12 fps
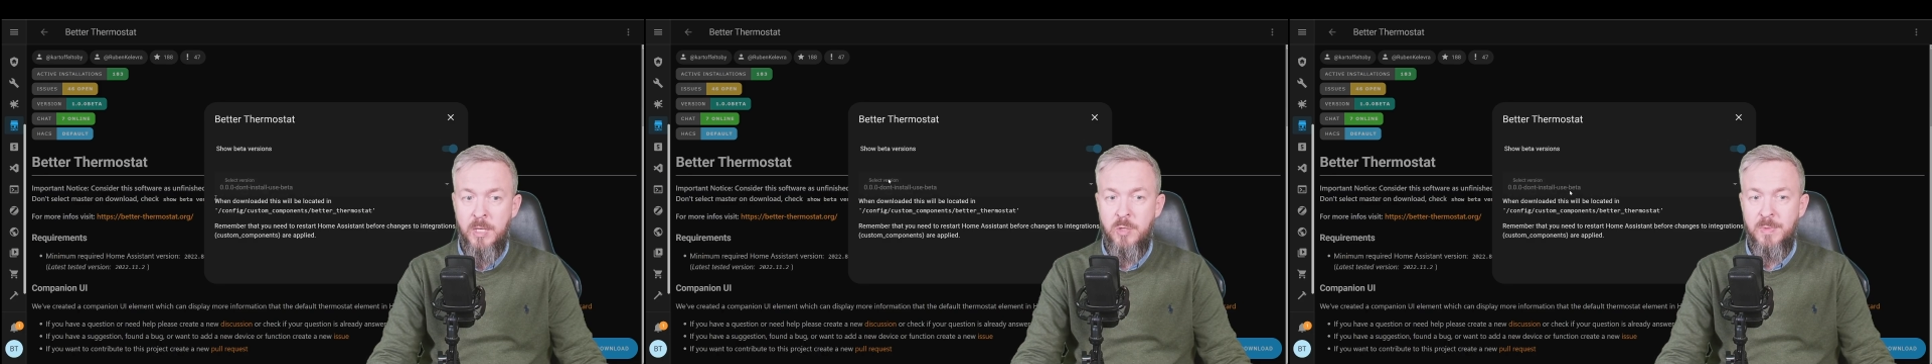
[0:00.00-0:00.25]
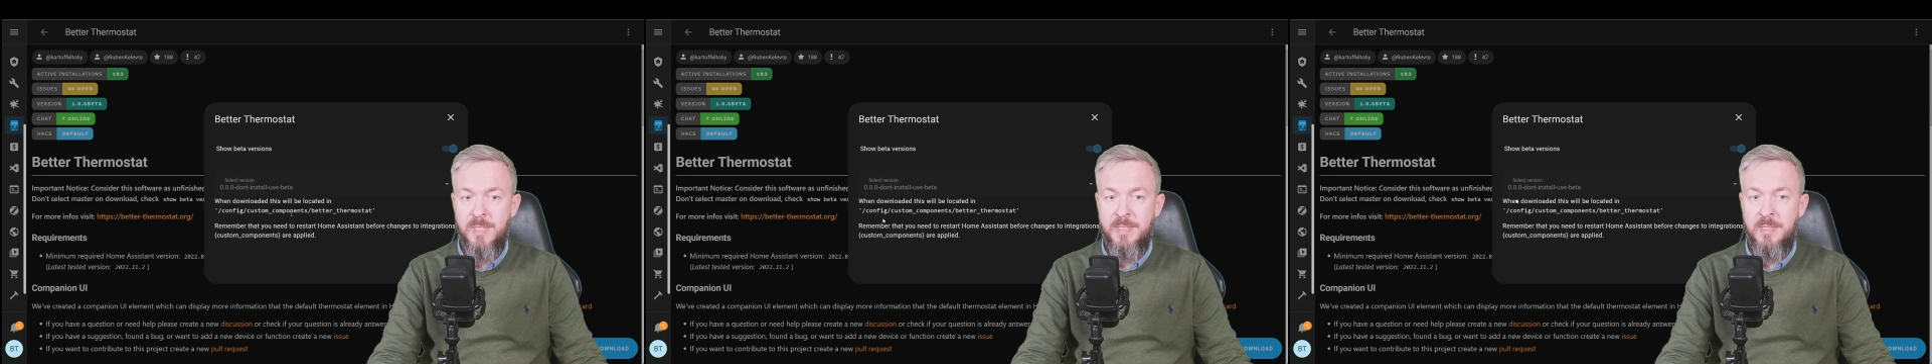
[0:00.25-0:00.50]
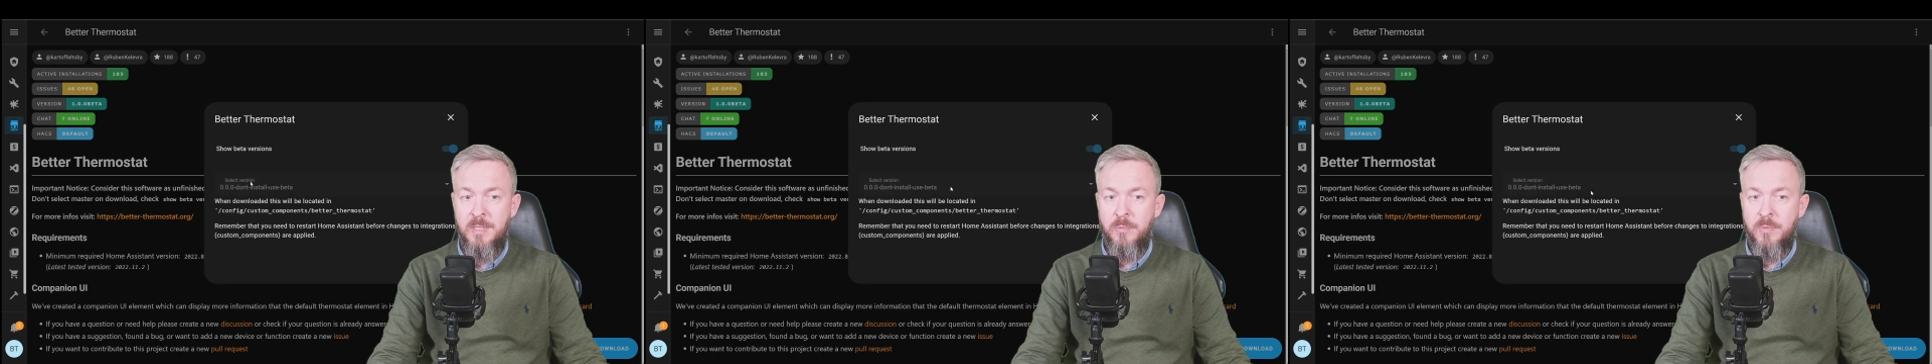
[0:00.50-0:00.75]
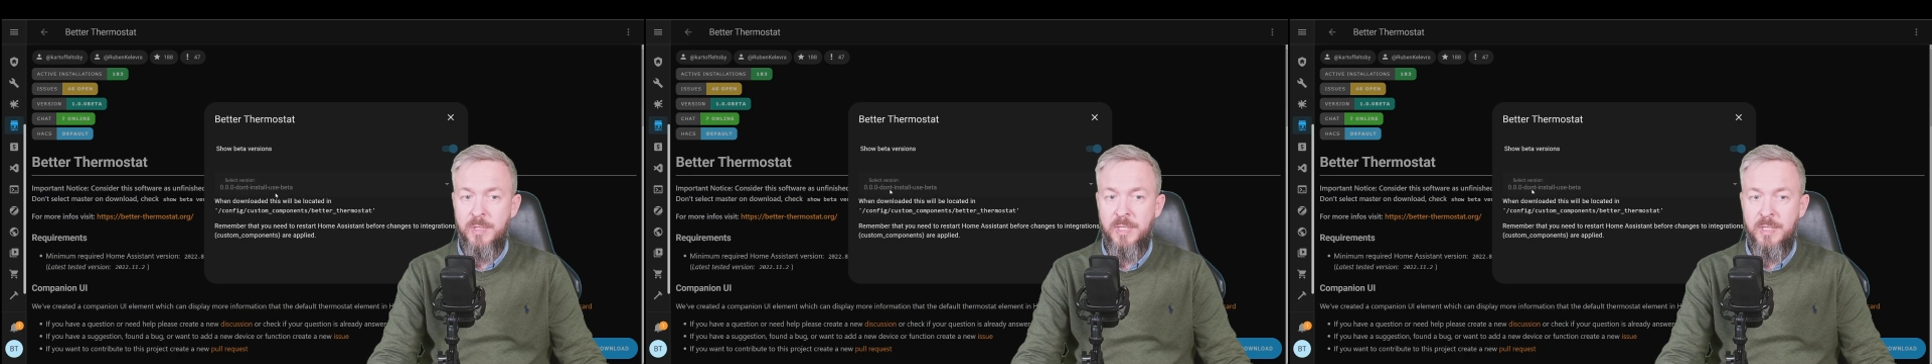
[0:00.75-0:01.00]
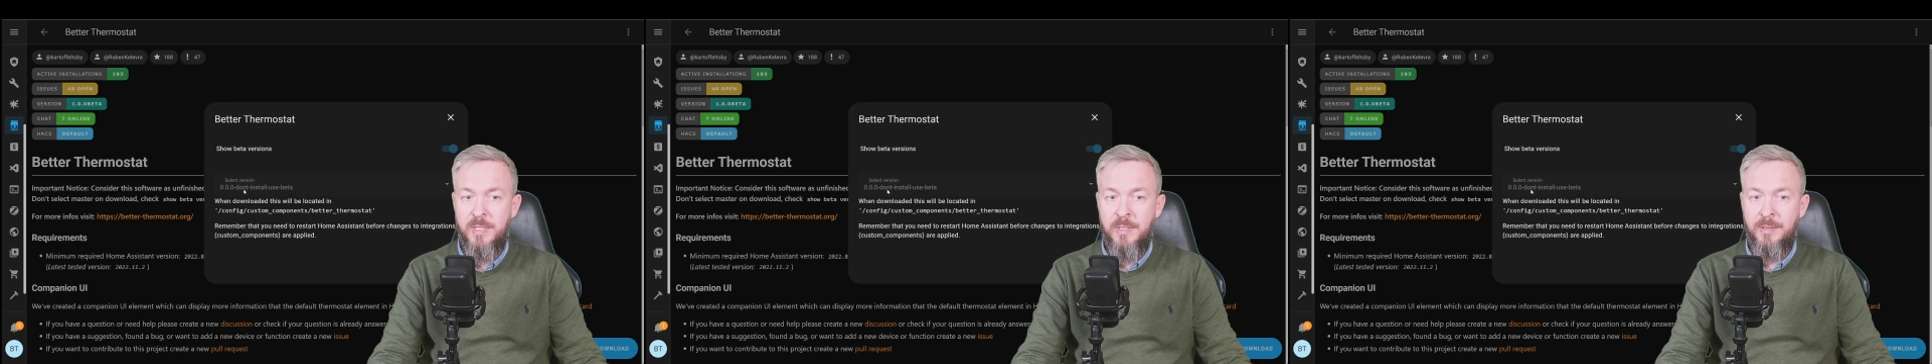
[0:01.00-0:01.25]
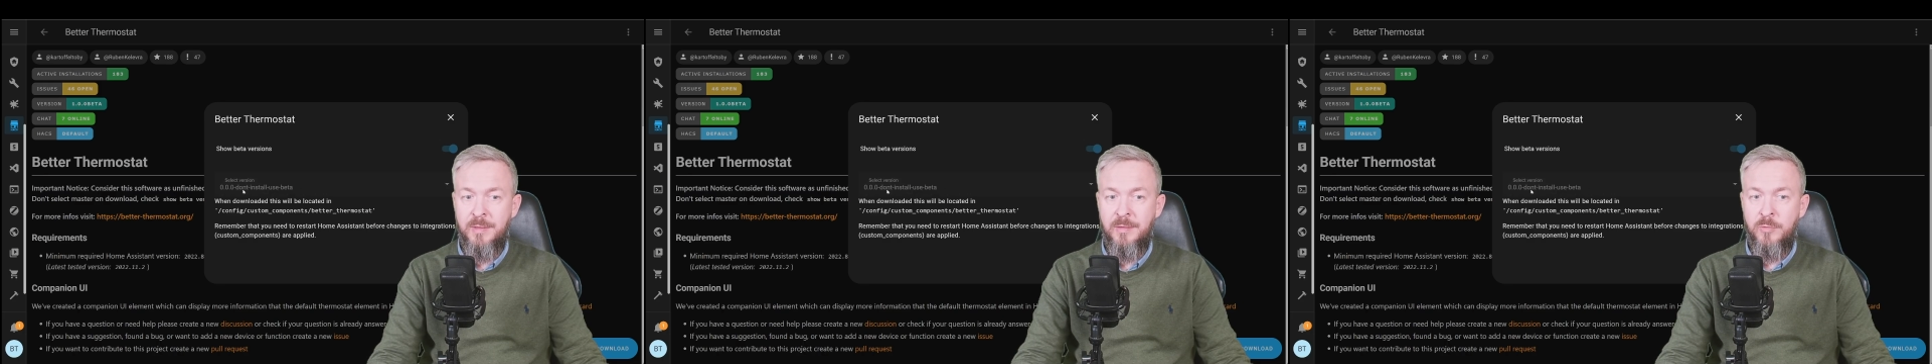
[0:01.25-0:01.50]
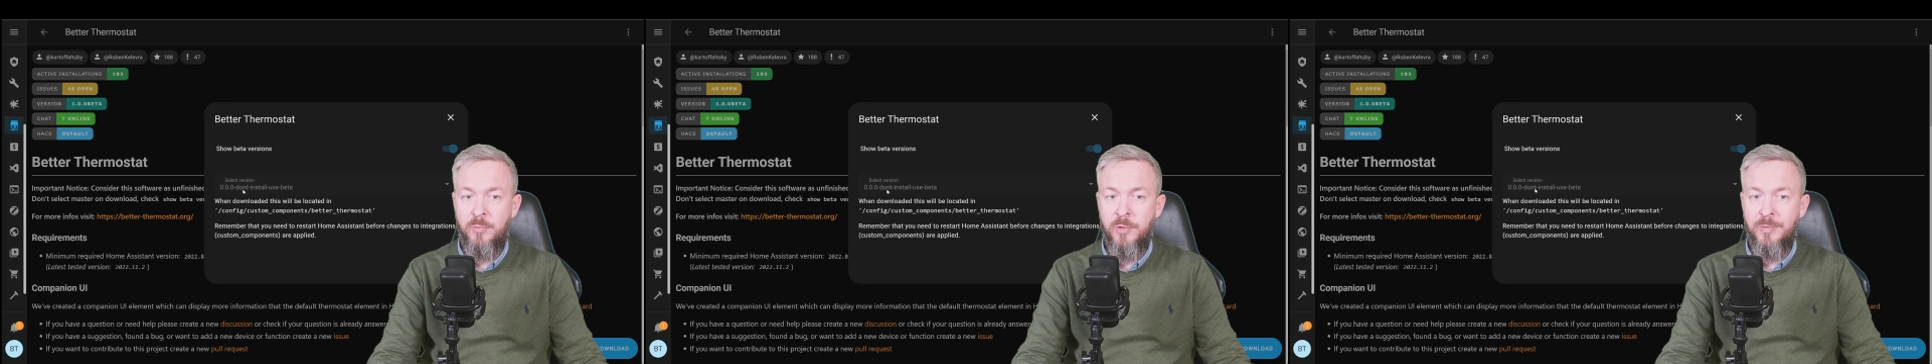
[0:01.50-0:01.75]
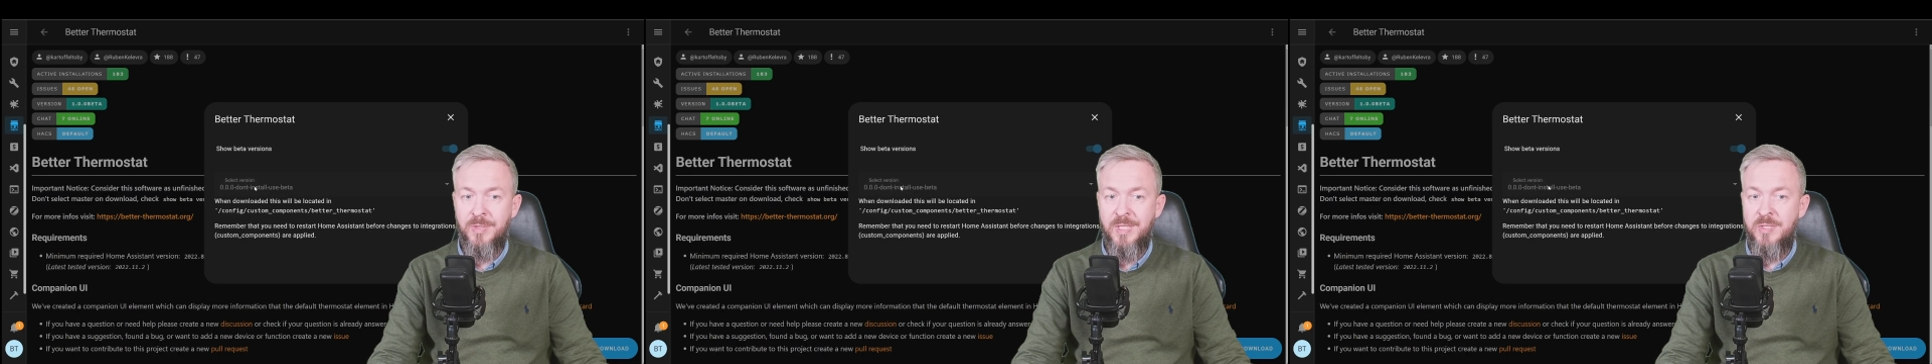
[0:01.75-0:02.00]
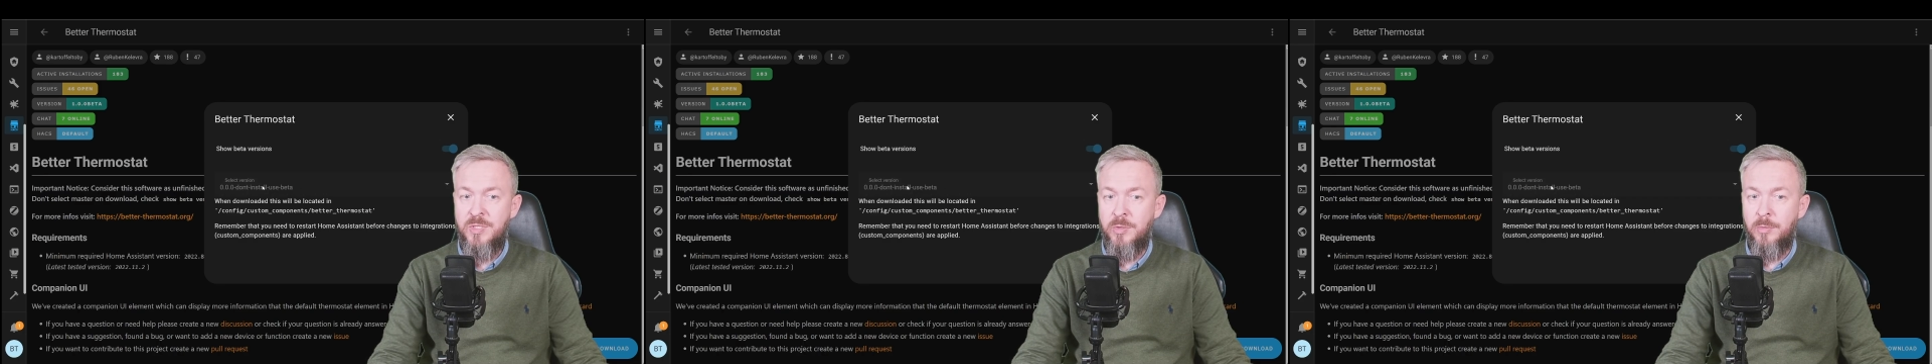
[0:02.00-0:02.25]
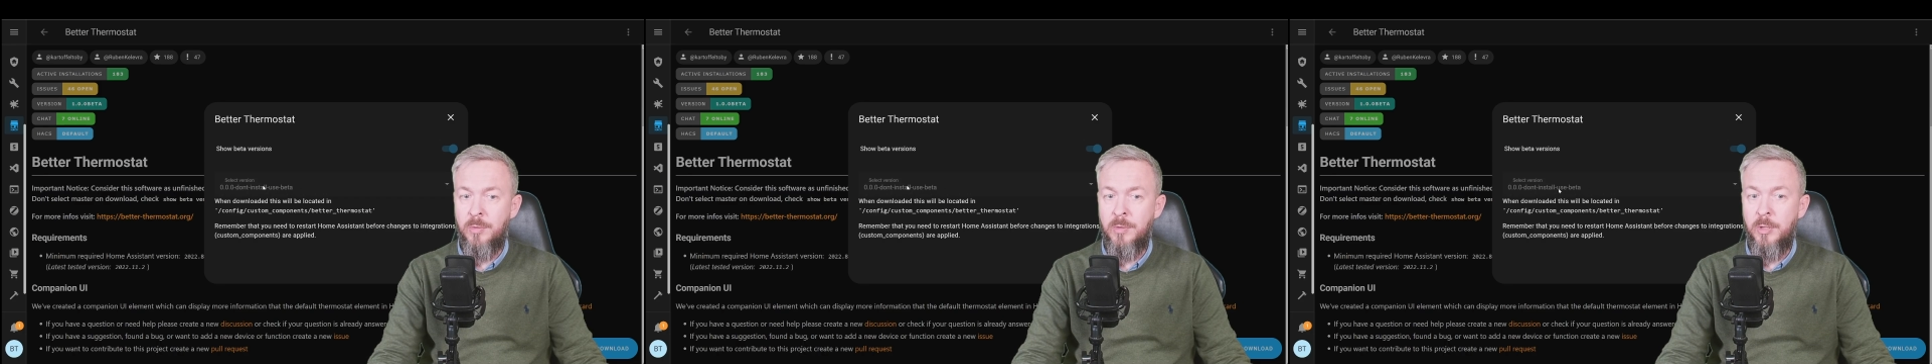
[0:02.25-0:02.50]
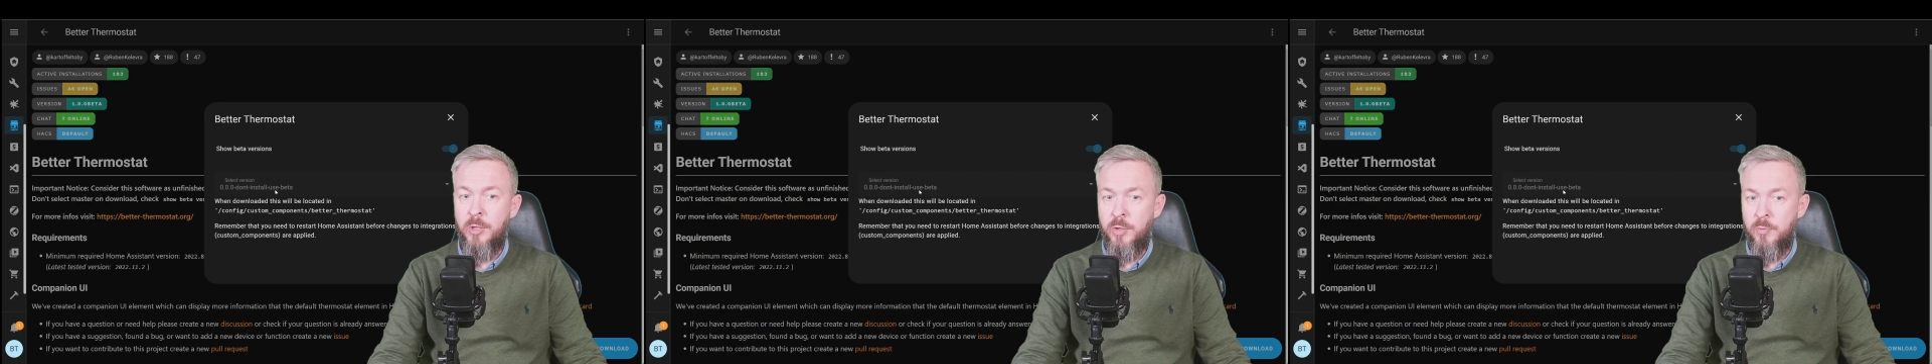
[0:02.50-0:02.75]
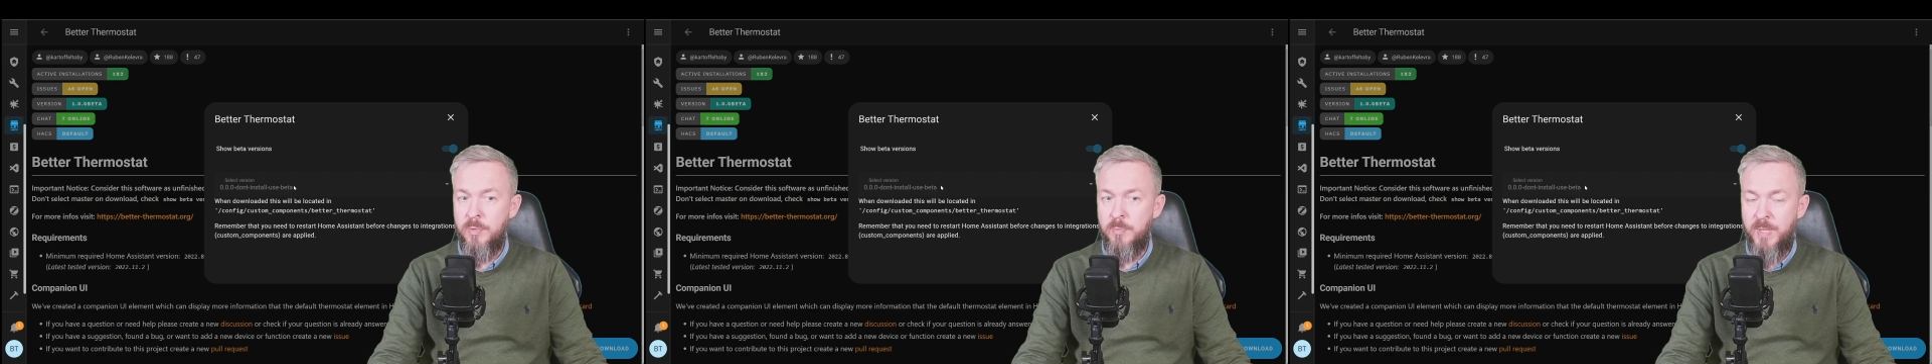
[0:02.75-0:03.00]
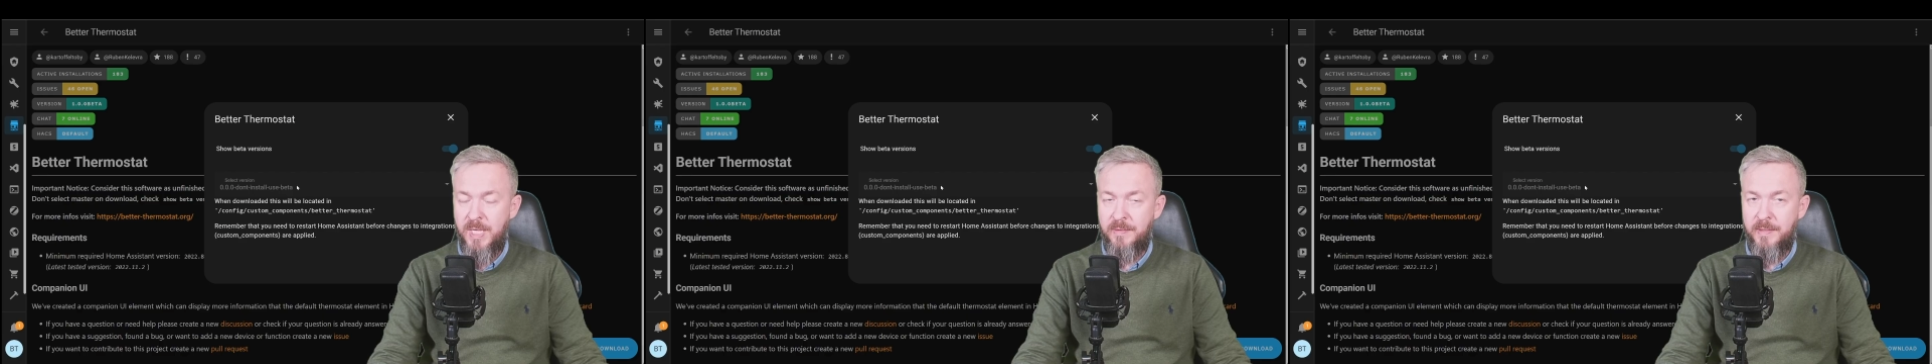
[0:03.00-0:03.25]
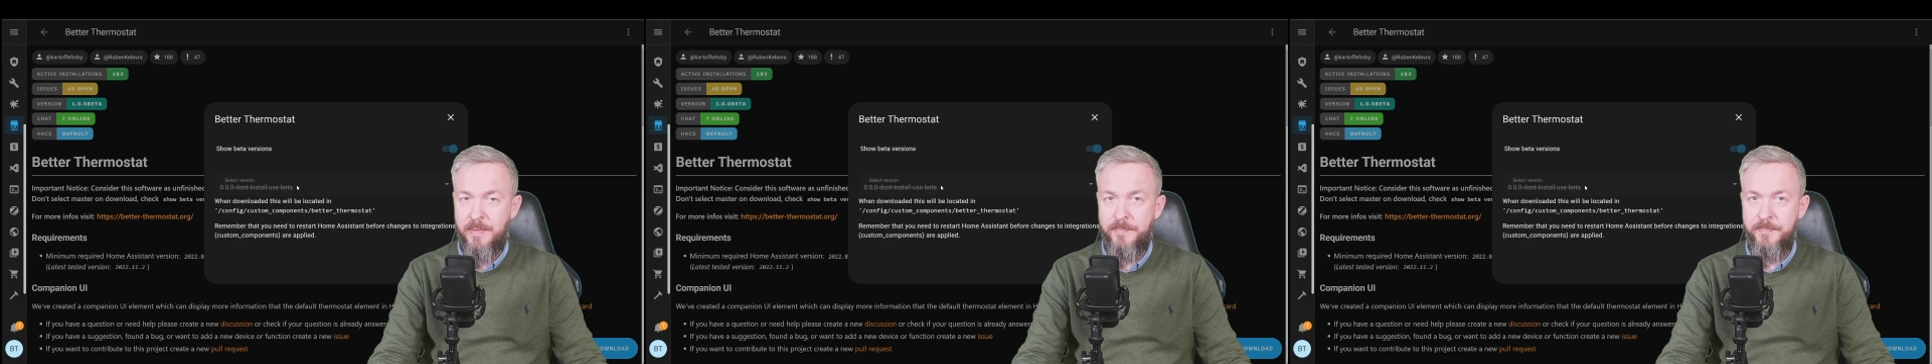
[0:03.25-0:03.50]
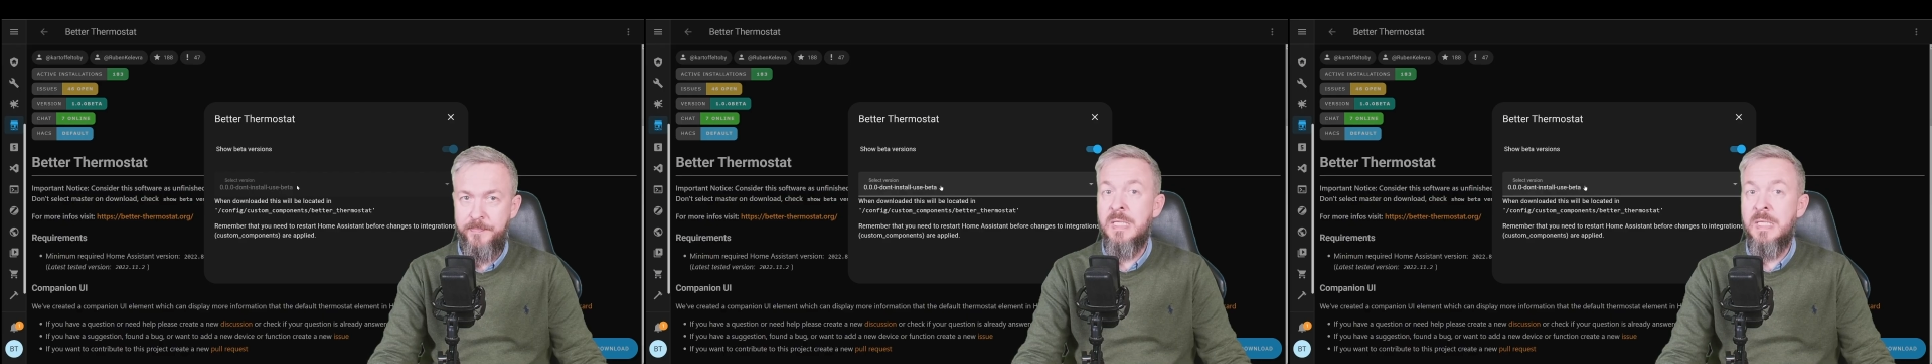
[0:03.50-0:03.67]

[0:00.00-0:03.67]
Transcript: You will see a warning here that do not install Use Beta.